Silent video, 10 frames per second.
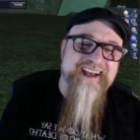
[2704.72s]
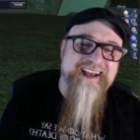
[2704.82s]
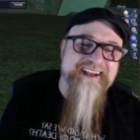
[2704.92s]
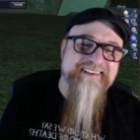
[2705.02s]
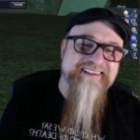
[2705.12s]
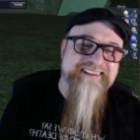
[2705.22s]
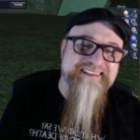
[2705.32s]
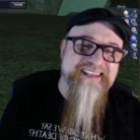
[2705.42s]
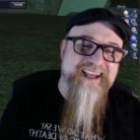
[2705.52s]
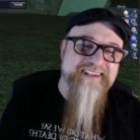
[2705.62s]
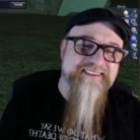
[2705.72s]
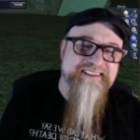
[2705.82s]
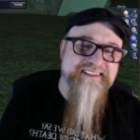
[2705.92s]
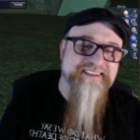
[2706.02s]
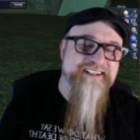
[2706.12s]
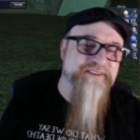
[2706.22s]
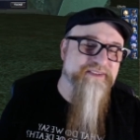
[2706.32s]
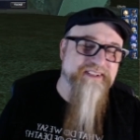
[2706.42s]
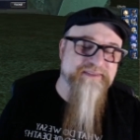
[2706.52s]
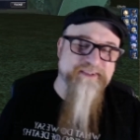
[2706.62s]
I wrote attack with two A's for
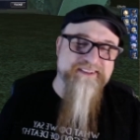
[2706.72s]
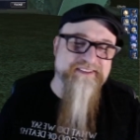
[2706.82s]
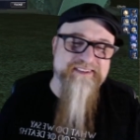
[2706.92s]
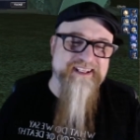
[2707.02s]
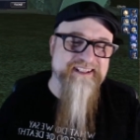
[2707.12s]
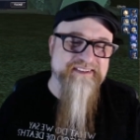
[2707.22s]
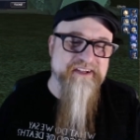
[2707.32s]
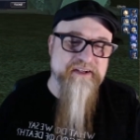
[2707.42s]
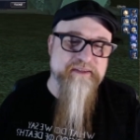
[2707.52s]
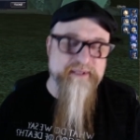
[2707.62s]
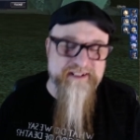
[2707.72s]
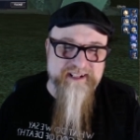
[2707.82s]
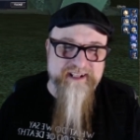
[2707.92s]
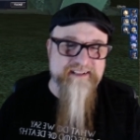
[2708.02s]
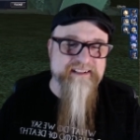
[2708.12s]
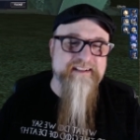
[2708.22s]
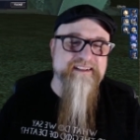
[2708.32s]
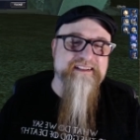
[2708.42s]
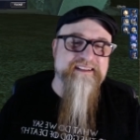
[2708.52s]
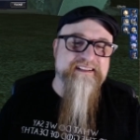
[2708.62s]
some reason. What the hell's wrong with me today?
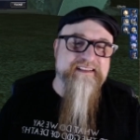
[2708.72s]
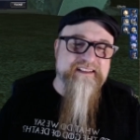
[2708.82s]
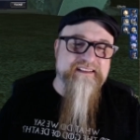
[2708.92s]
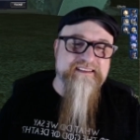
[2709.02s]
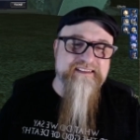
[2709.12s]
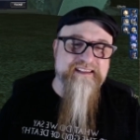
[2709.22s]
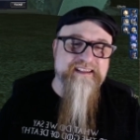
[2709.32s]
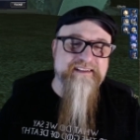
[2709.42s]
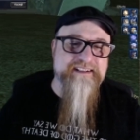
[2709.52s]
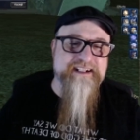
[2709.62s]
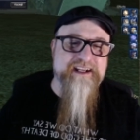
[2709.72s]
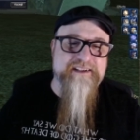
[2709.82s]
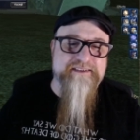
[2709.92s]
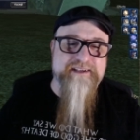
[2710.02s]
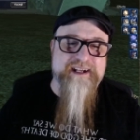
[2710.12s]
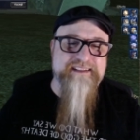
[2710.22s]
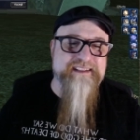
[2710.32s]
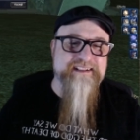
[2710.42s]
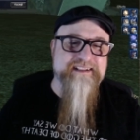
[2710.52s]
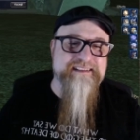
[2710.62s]
So there you go. I
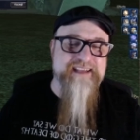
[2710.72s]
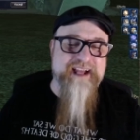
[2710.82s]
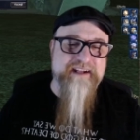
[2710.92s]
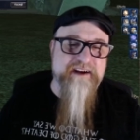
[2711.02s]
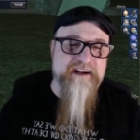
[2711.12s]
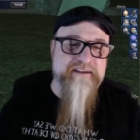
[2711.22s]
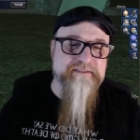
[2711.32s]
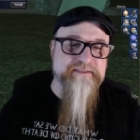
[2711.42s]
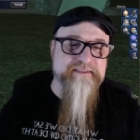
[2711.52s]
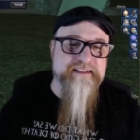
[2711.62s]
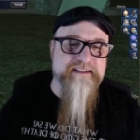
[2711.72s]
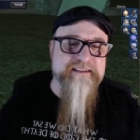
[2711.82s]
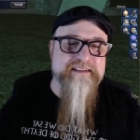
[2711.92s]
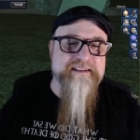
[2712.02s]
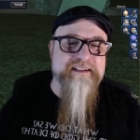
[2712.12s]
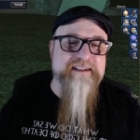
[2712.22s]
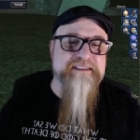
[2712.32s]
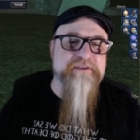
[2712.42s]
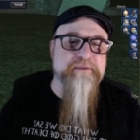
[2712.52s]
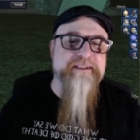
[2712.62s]
did attack off, uh,
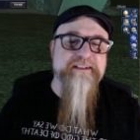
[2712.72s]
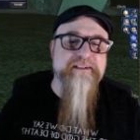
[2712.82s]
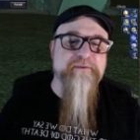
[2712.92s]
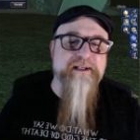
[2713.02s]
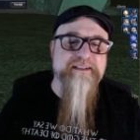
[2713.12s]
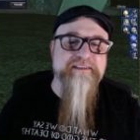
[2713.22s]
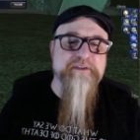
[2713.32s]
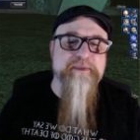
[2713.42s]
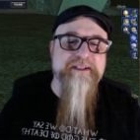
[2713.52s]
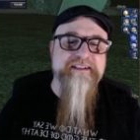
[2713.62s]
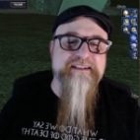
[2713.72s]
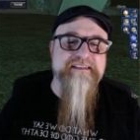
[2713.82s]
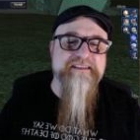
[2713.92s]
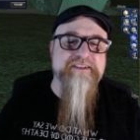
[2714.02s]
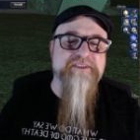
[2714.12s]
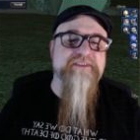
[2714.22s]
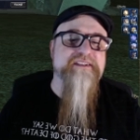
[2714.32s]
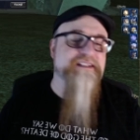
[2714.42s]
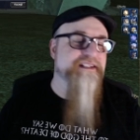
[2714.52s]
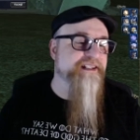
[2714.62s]
do ability one, do ability two,
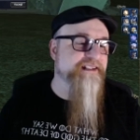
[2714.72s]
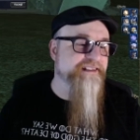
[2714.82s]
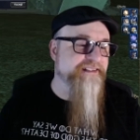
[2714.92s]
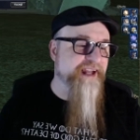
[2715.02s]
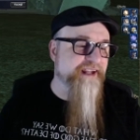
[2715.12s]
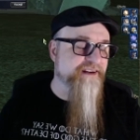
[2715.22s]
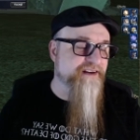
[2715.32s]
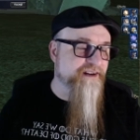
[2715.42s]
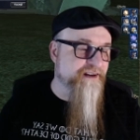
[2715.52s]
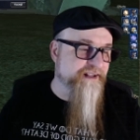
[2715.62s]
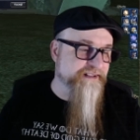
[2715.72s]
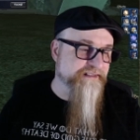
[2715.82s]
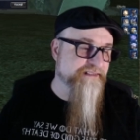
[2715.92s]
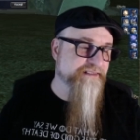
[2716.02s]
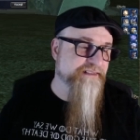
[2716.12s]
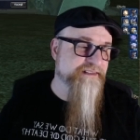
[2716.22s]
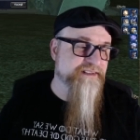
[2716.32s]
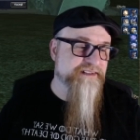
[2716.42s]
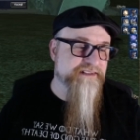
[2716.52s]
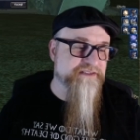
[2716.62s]
and attack
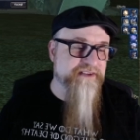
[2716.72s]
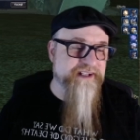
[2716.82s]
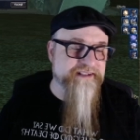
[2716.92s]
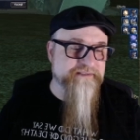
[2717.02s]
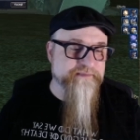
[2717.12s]
on, right?